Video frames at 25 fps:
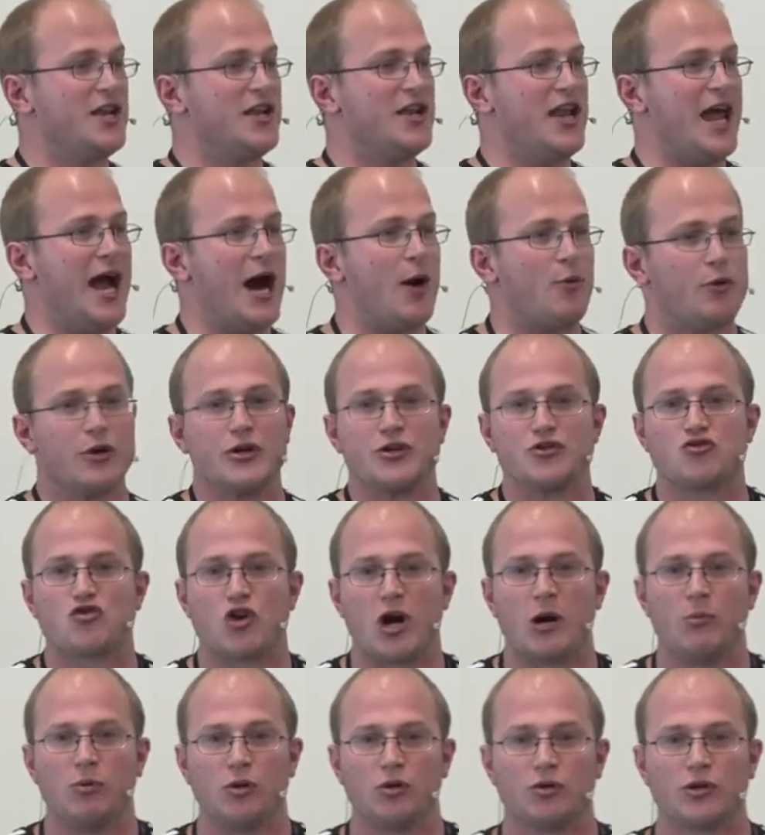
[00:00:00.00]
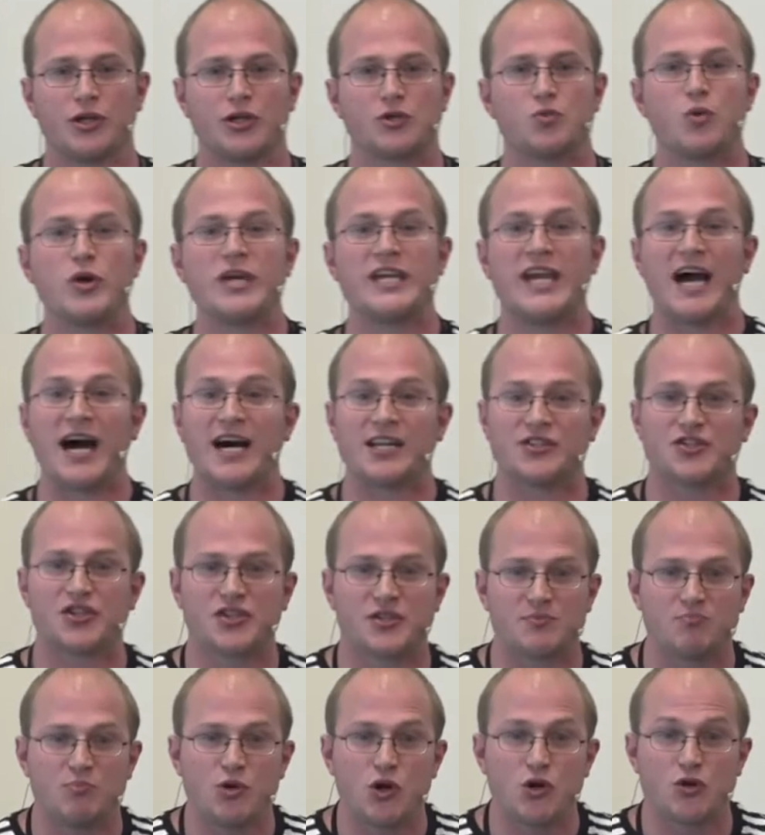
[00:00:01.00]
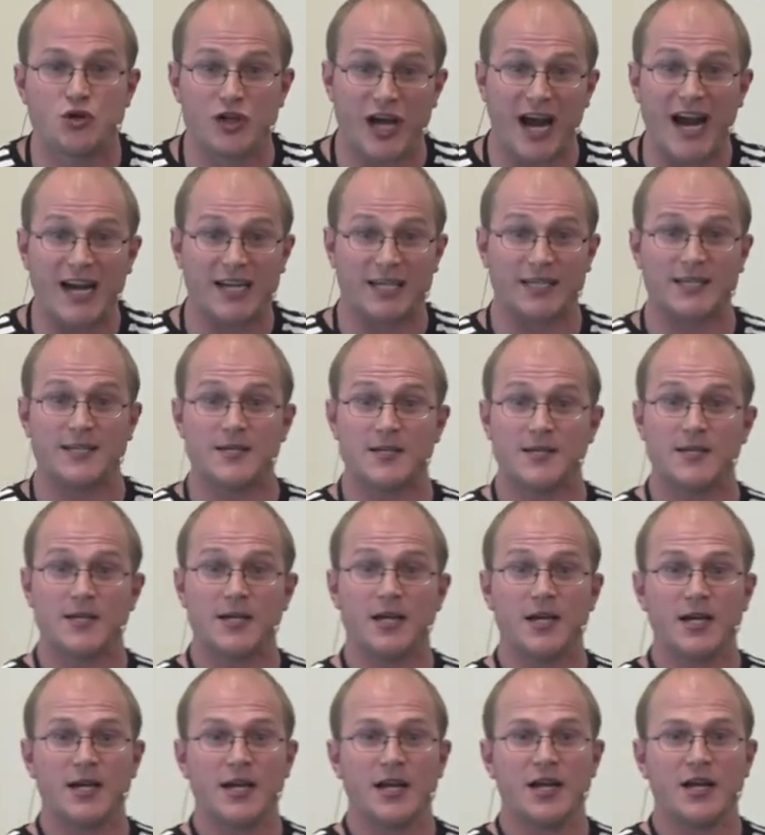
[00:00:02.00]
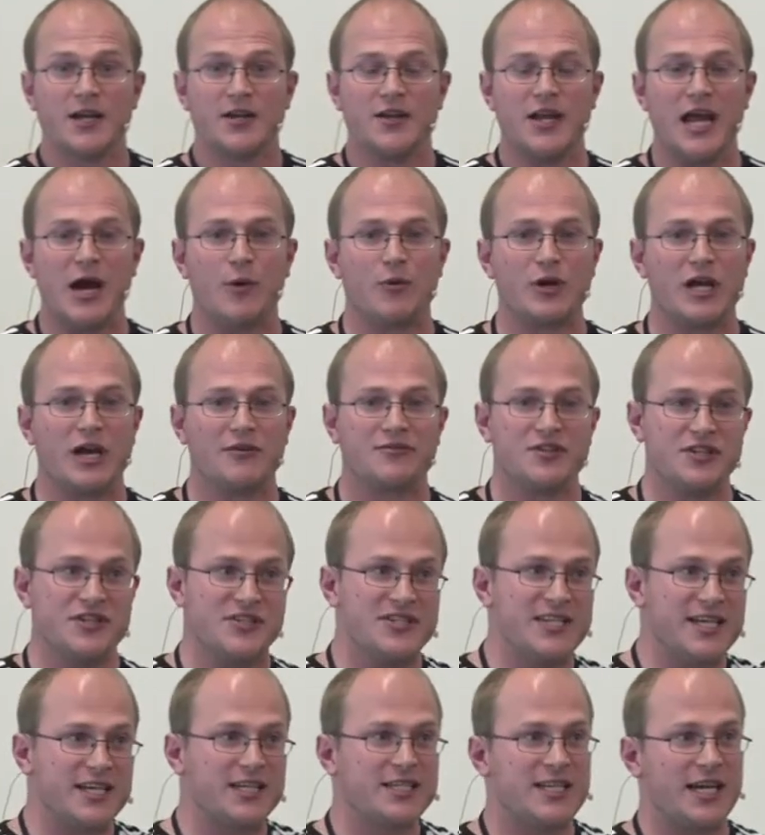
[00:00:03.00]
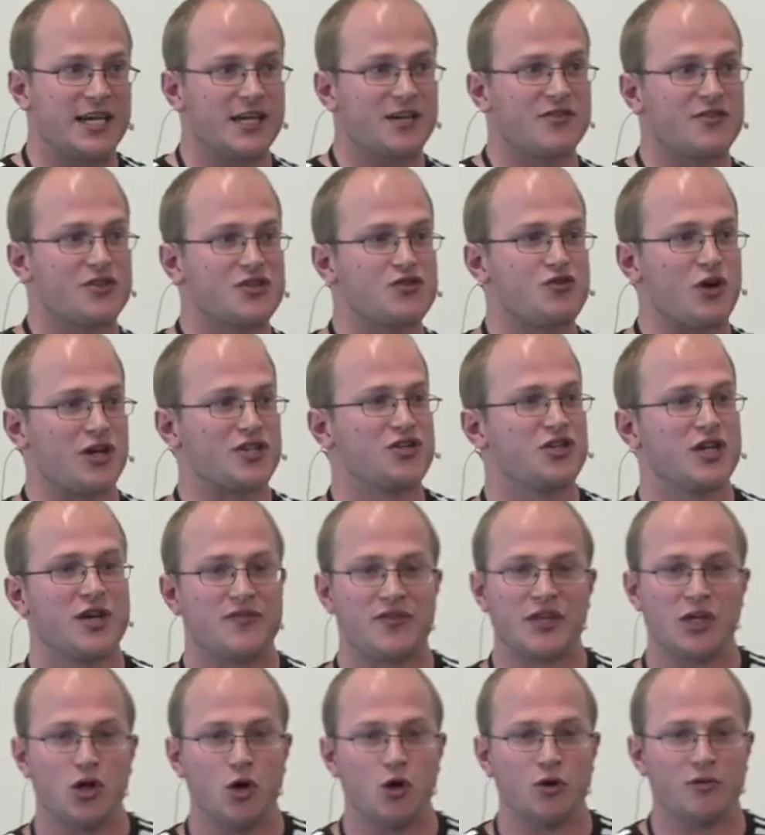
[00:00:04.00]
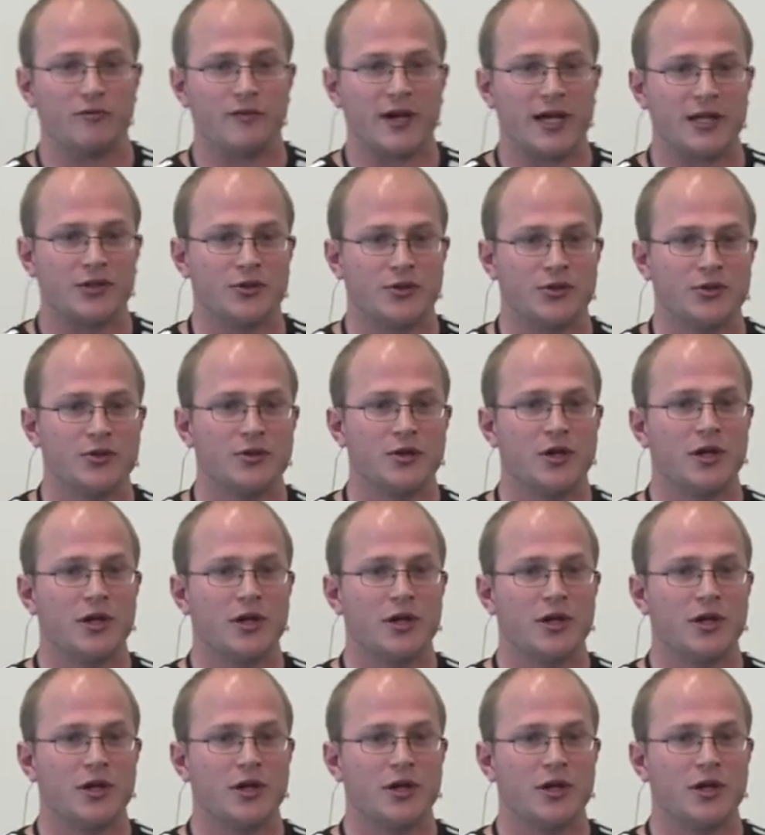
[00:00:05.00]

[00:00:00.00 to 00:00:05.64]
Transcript: now we're in trouble because we can't just mutate it now we have to dig down into the structure to get the old value,